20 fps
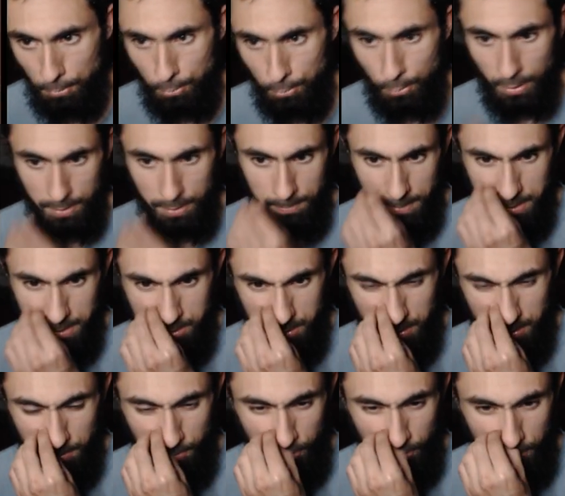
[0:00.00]
who I
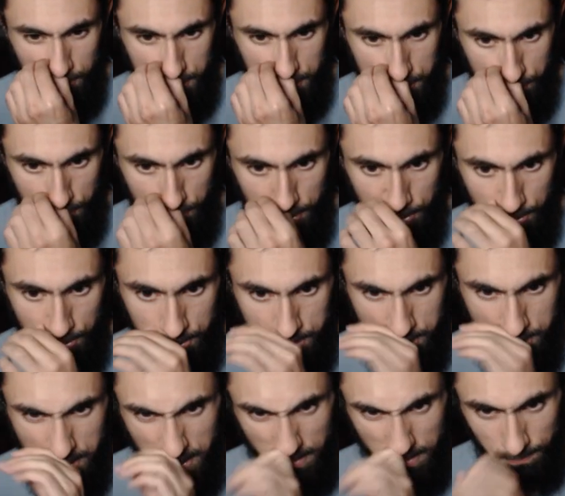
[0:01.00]
mentioned in previous
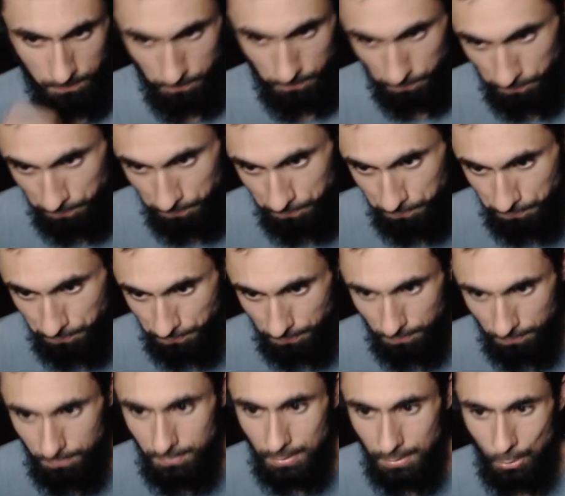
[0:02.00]
videos,
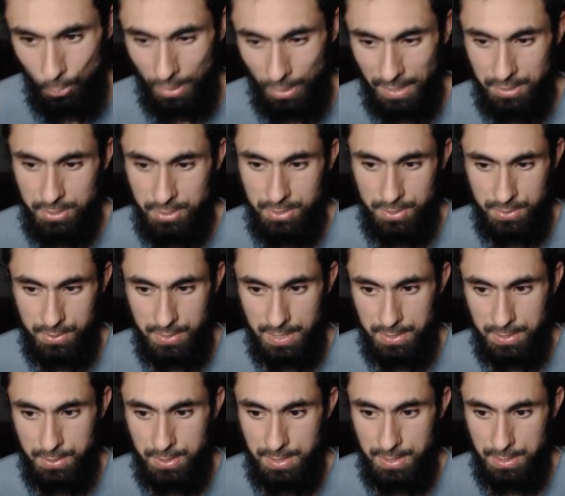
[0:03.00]
or actually just
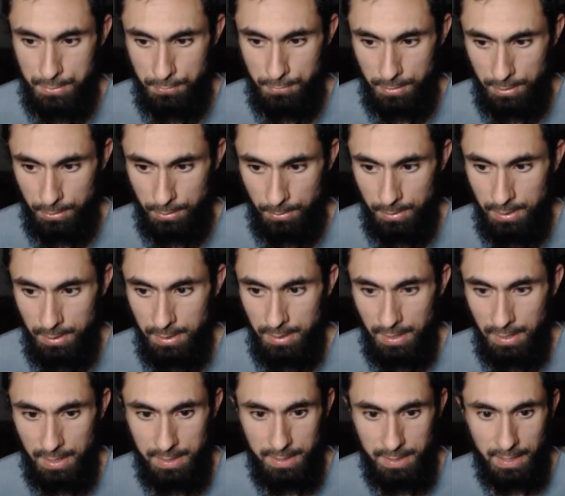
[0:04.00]
yesterday's video,
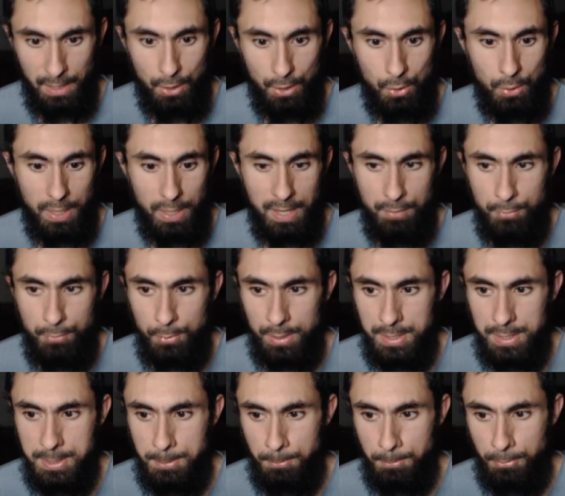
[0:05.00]
and now everyone
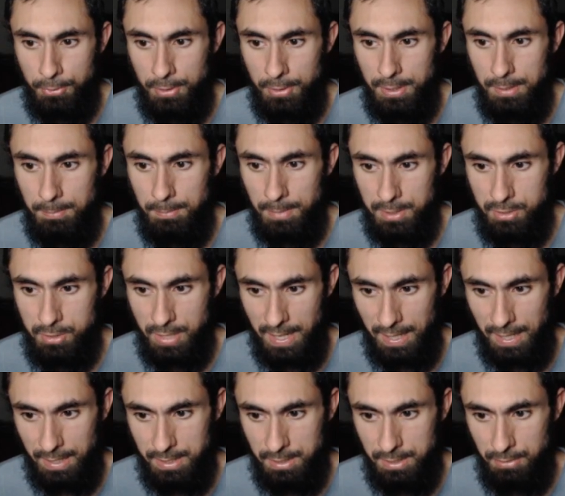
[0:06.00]
is pretty much
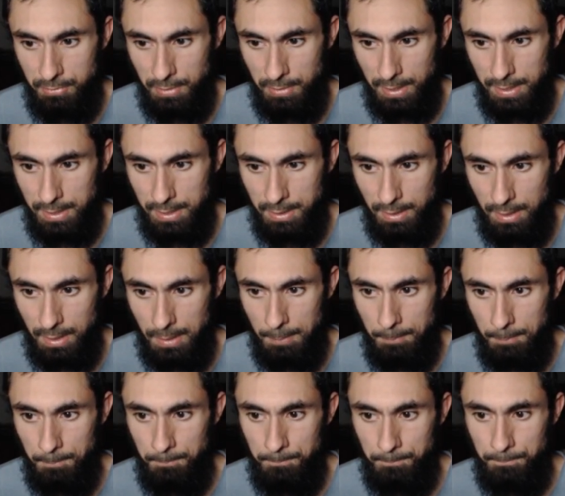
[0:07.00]
active, like,
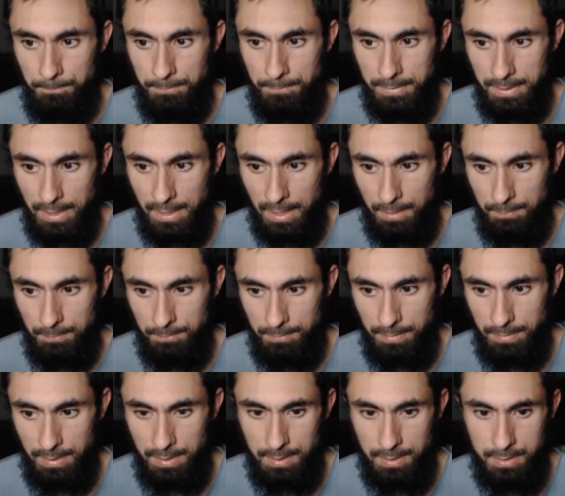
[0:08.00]
yeah.
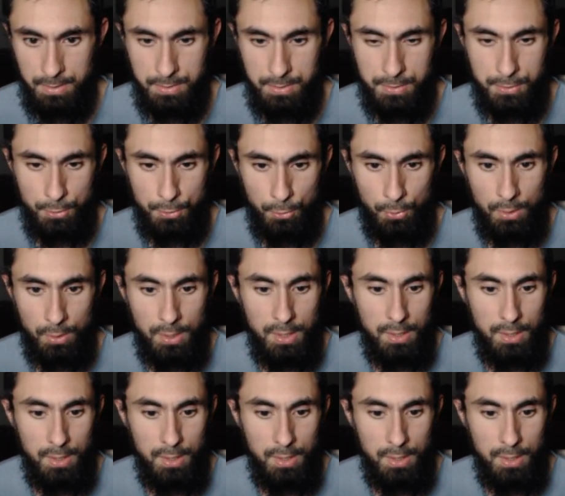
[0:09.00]
And so